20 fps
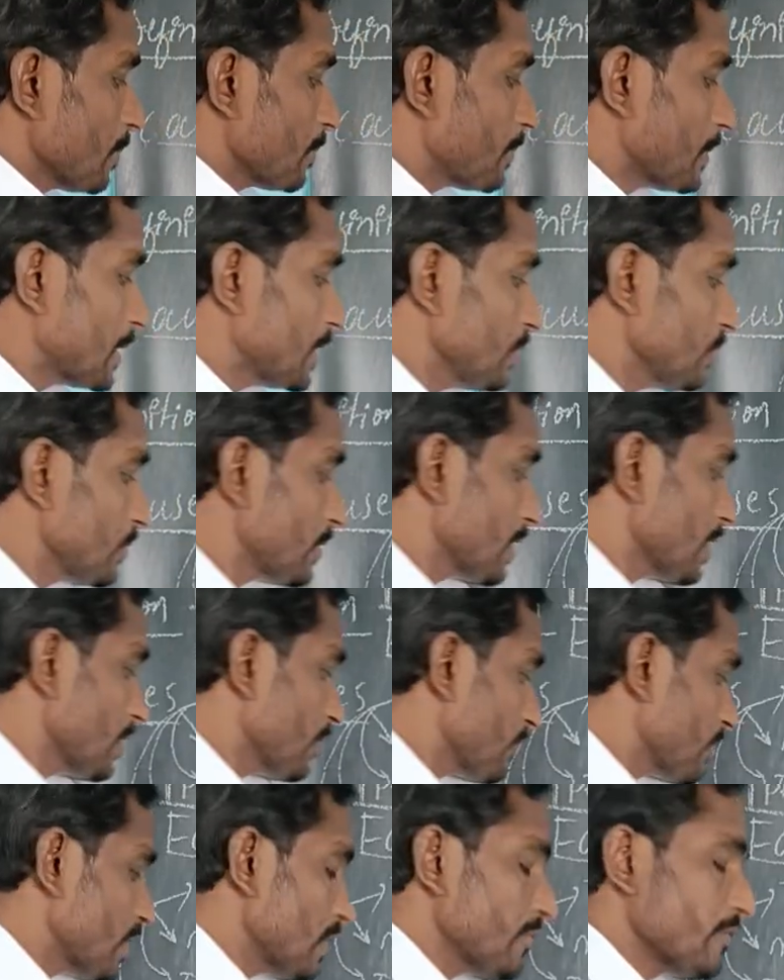
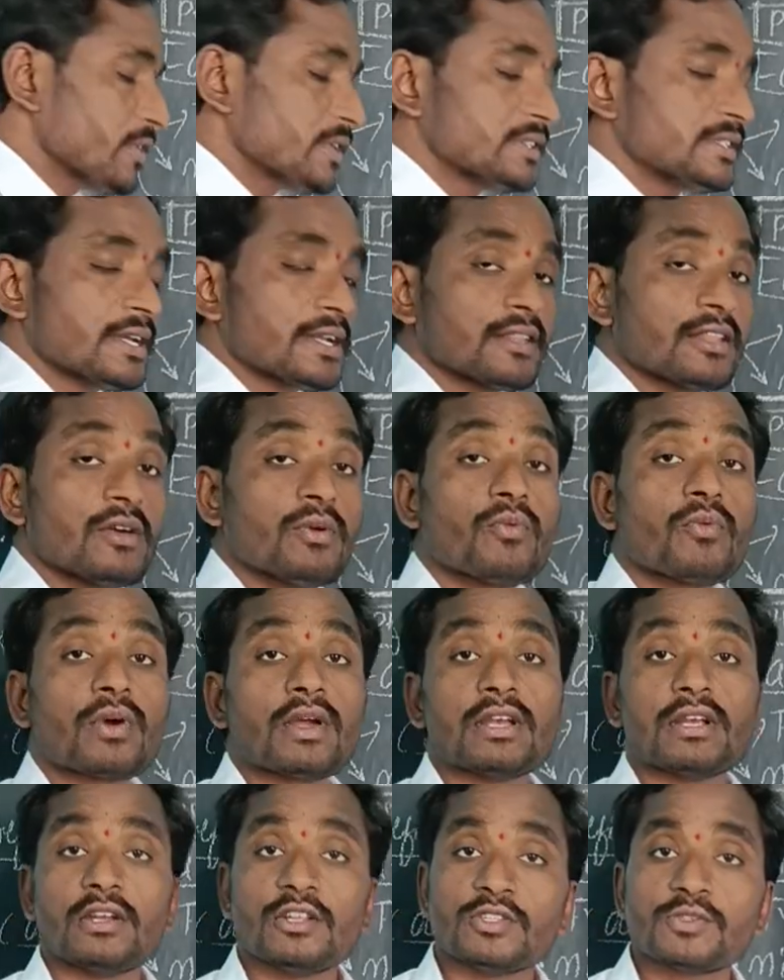polyuria, polyphagia, and the
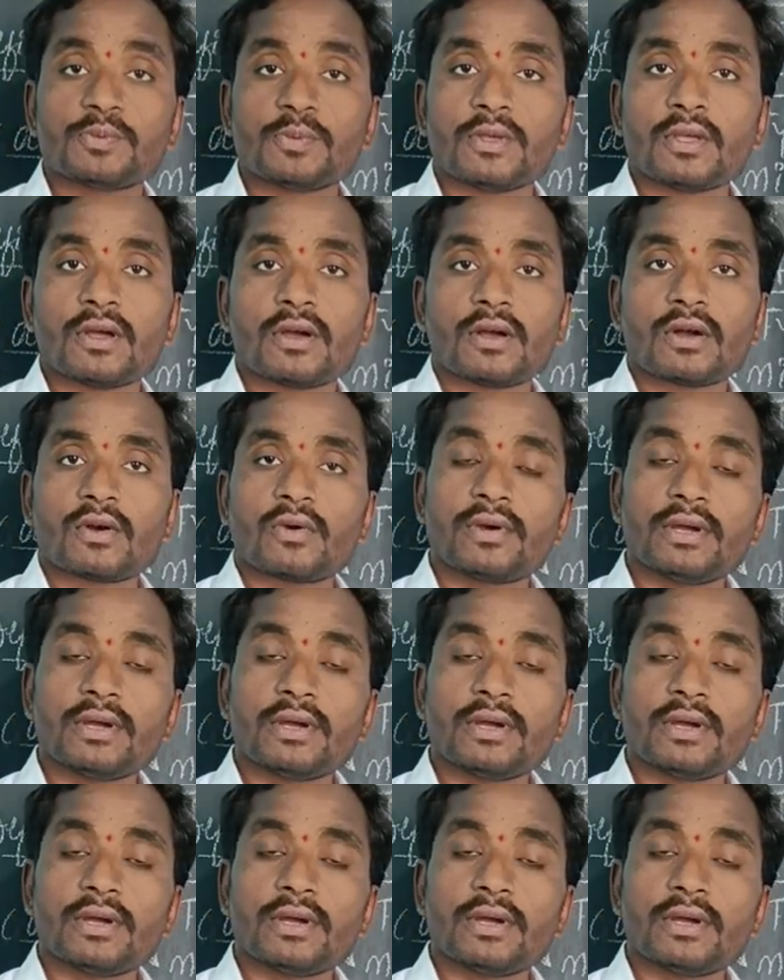polydyspia.